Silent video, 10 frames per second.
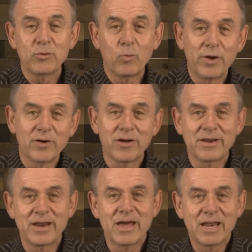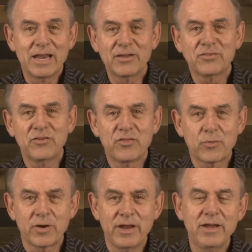We're on Lesson
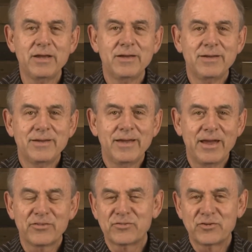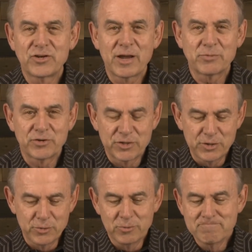3, Esther chapter
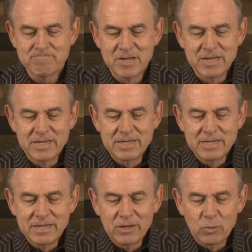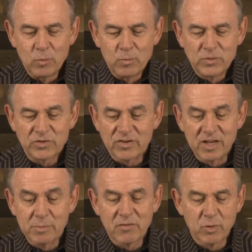2. Just a little
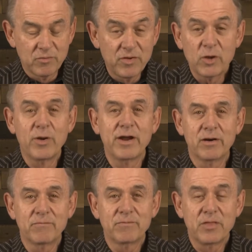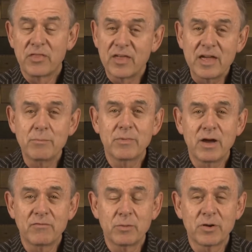bit of a review here. The theme
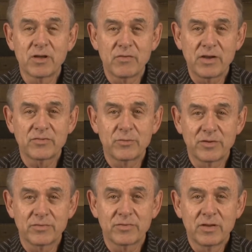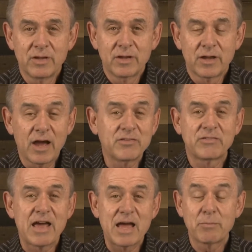of the book of Esther is God's
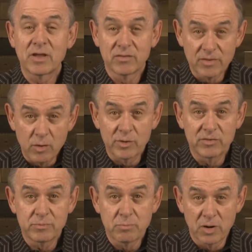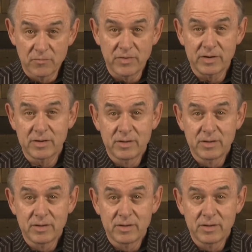timing is always perfect.